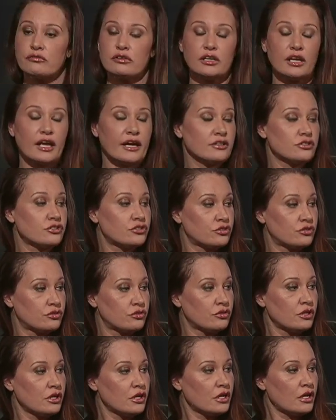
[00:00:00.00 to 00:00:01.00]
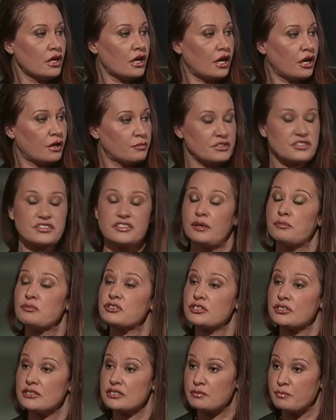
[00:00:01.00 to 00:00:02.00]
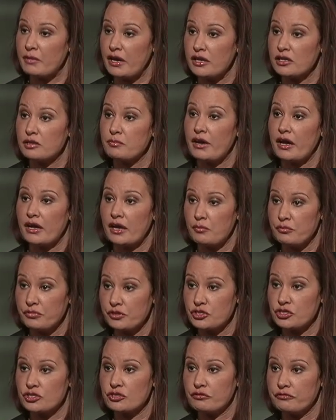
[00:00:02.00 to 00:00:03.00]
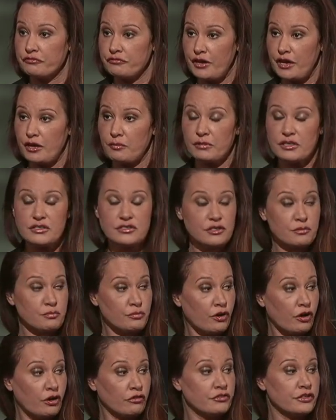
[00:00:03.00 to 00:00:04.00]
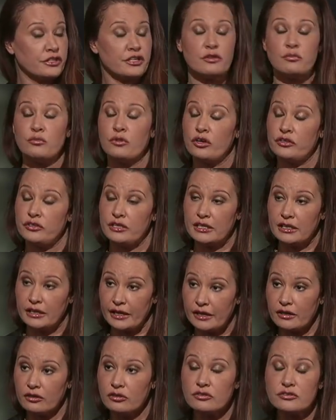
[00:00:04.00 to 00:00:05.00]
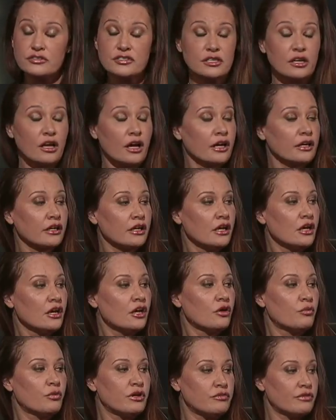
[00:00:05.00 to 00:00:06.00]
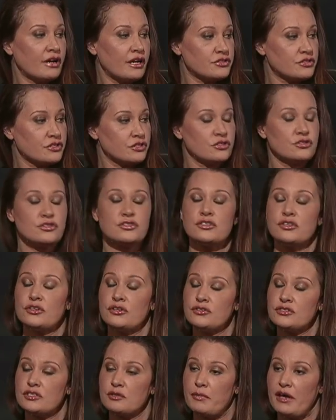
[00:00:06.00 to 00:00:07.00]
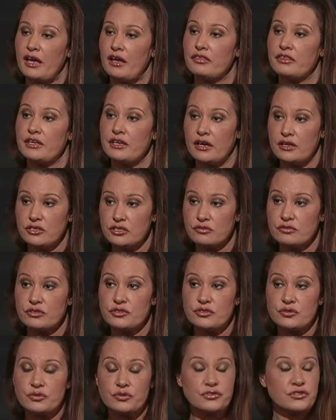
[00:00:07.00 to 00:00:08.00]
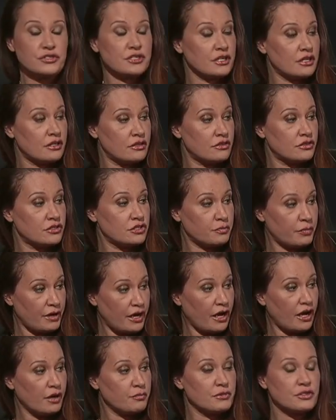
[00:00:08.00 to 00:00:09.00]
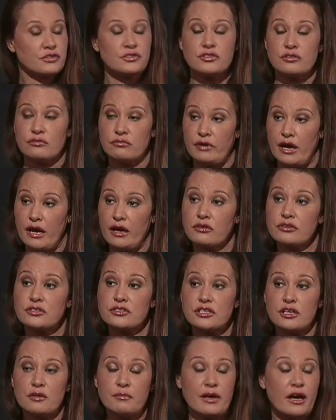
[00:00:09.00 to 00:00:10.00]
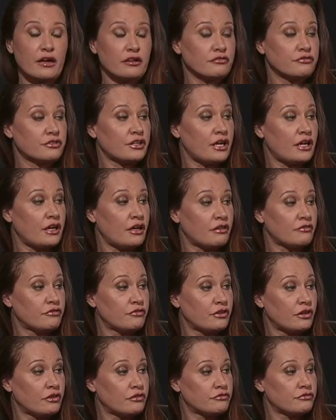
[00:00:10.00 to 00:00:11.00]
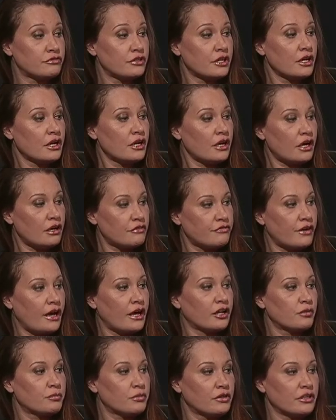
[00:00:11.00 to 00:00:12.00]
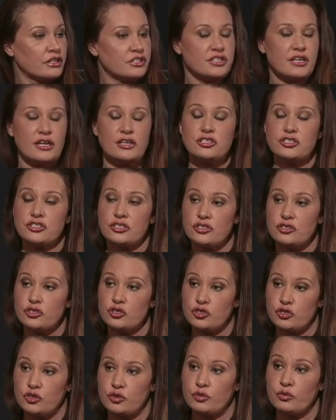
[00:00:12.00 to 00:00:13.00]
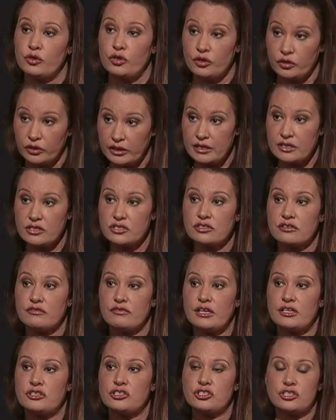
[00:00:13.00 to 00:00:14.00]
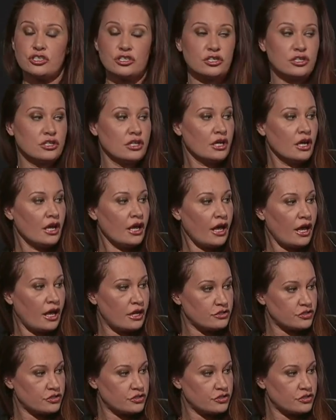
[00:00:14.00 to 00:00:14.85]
relate to um, assumptions made about Aboriginal families in poverty and what neglect mm. looks like. We raise concerns about the under-resourcing in the departments around the amount of, of, of available attention to early intervention and